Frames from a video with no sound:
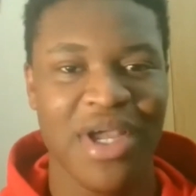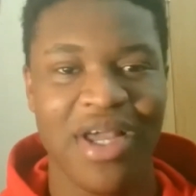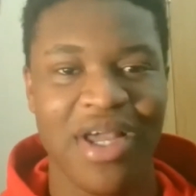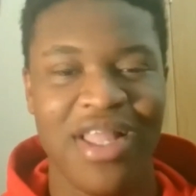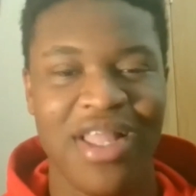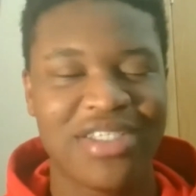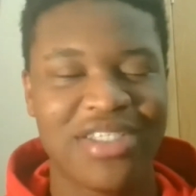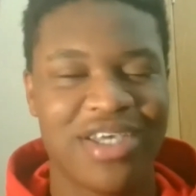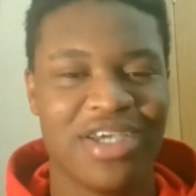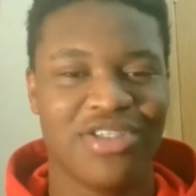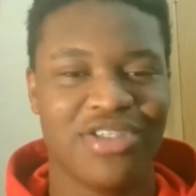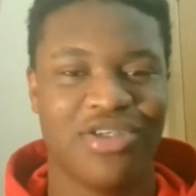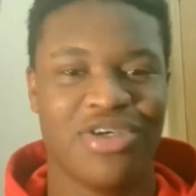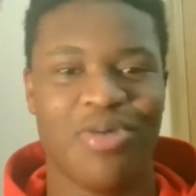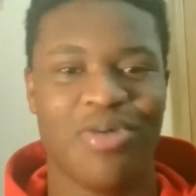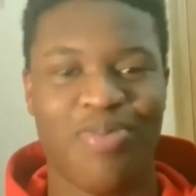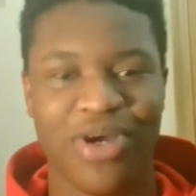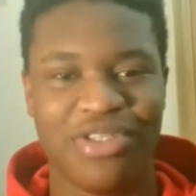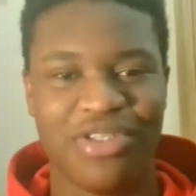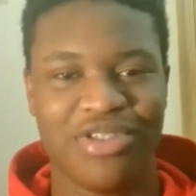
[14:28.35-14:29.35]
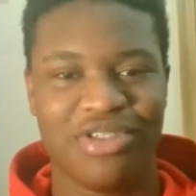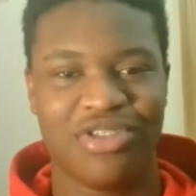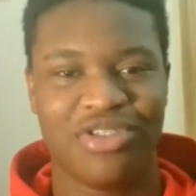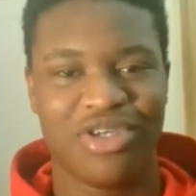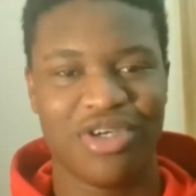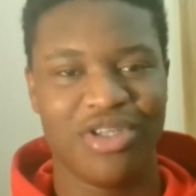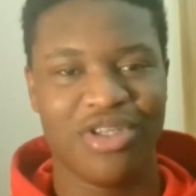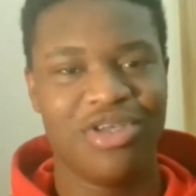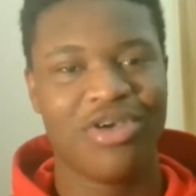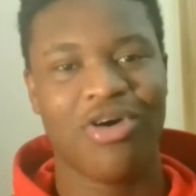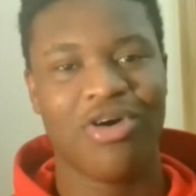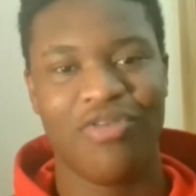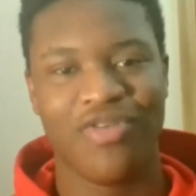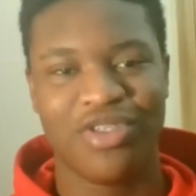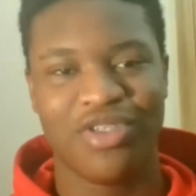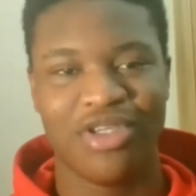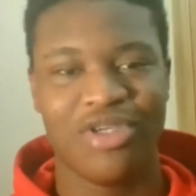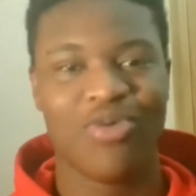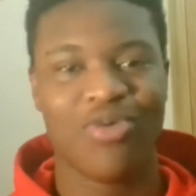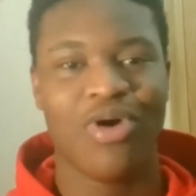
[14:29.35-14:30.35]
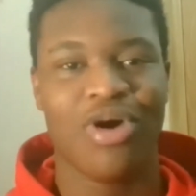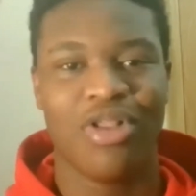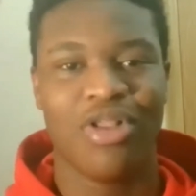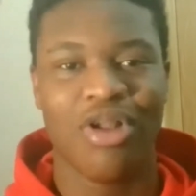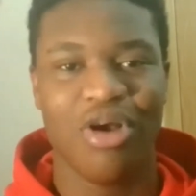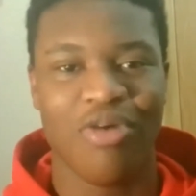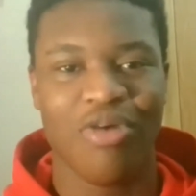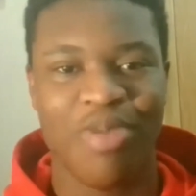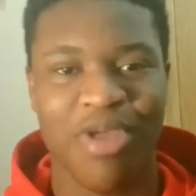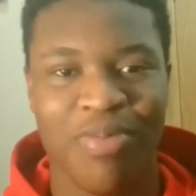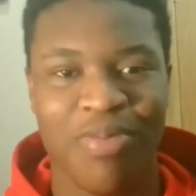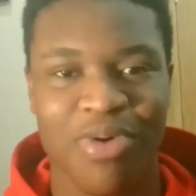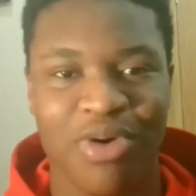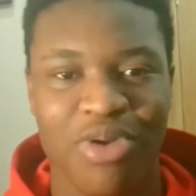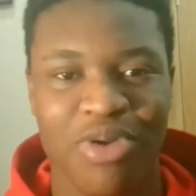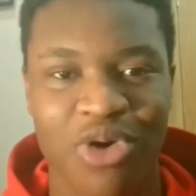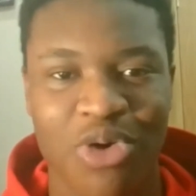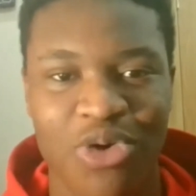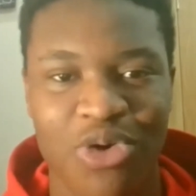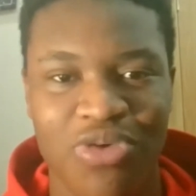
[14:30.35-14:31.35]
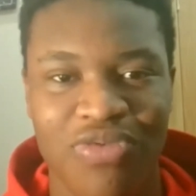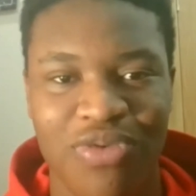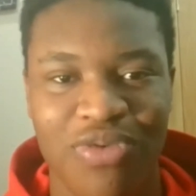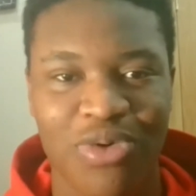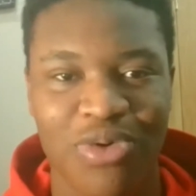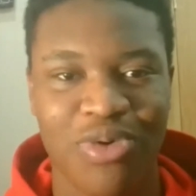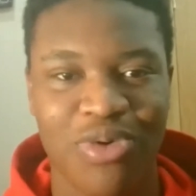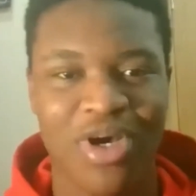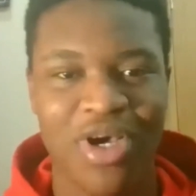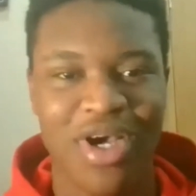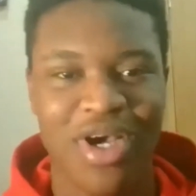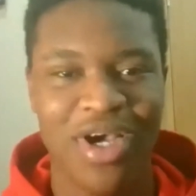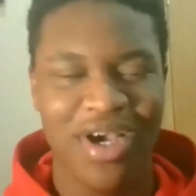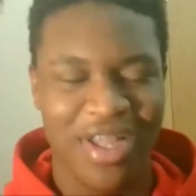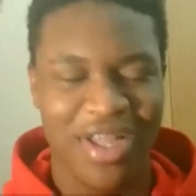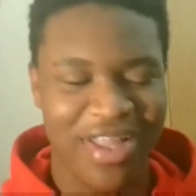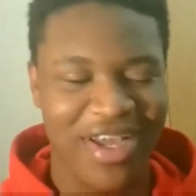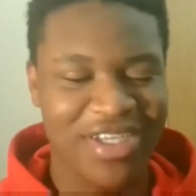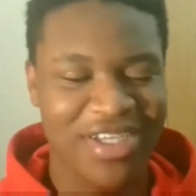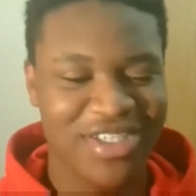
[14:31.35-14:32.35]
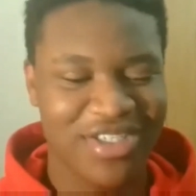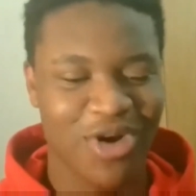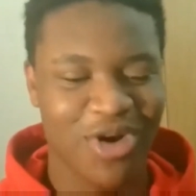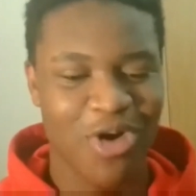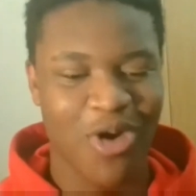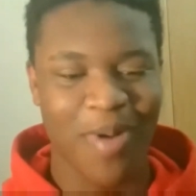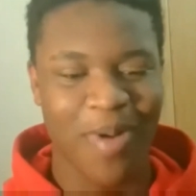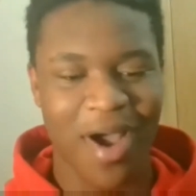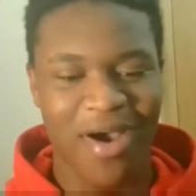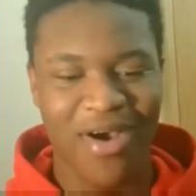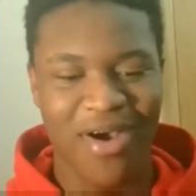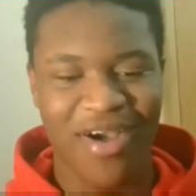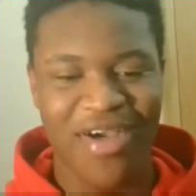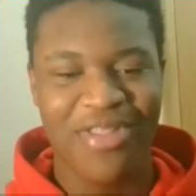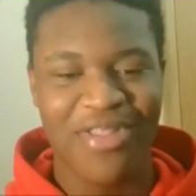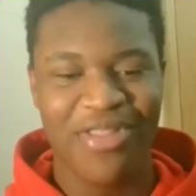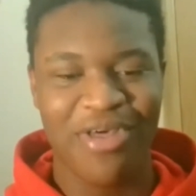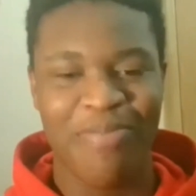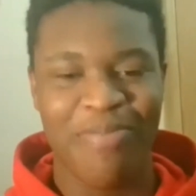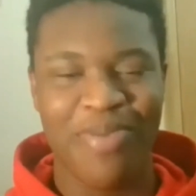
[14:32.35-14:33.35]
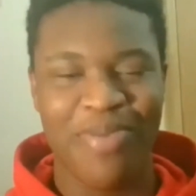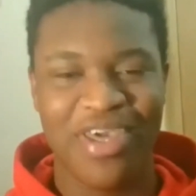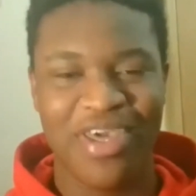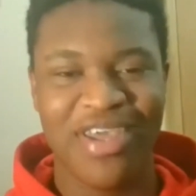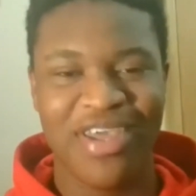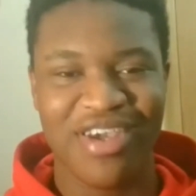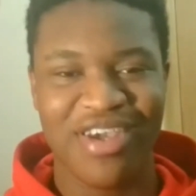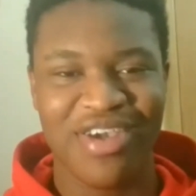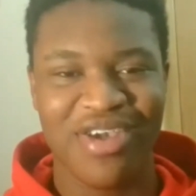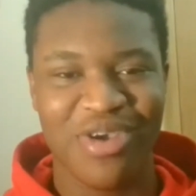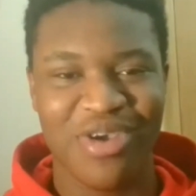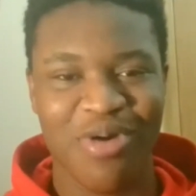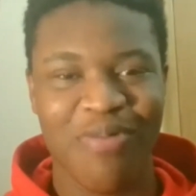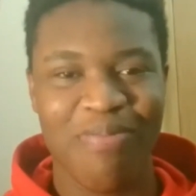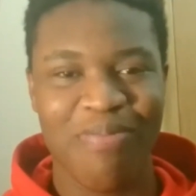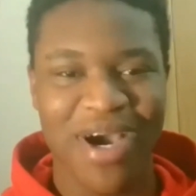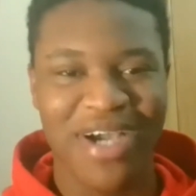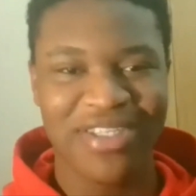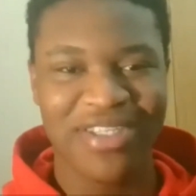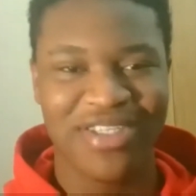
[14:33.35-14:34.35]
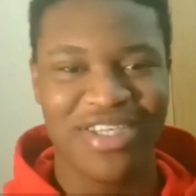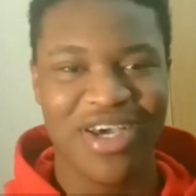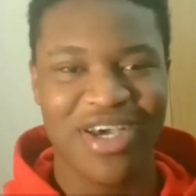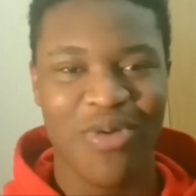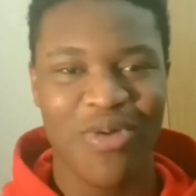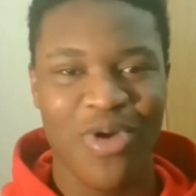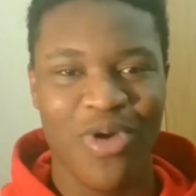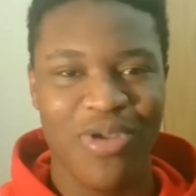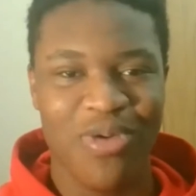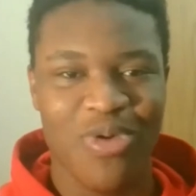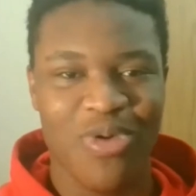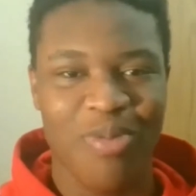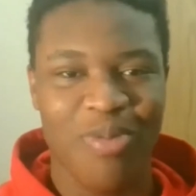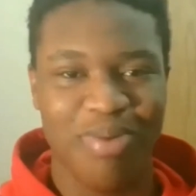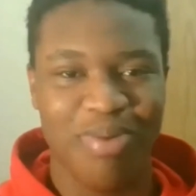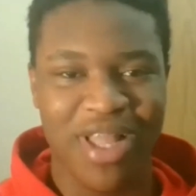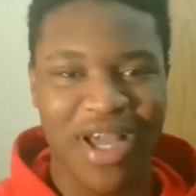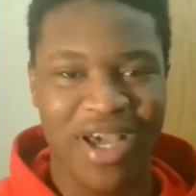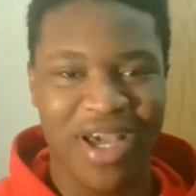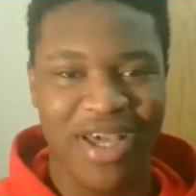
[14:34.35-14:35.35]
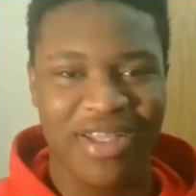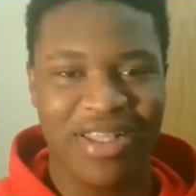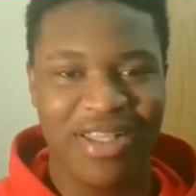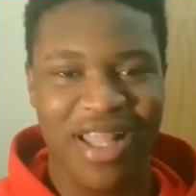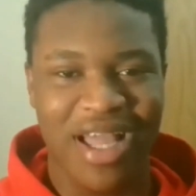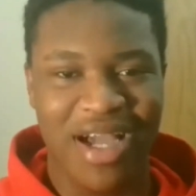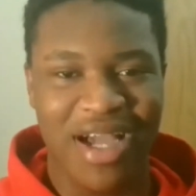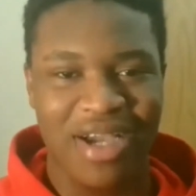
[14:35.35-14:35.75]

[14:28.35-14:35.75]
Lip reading: Let's get into your apprentice journey. Obviously, what a lot of people know you for. Let's talk about the beginning, your mindset when you're applying.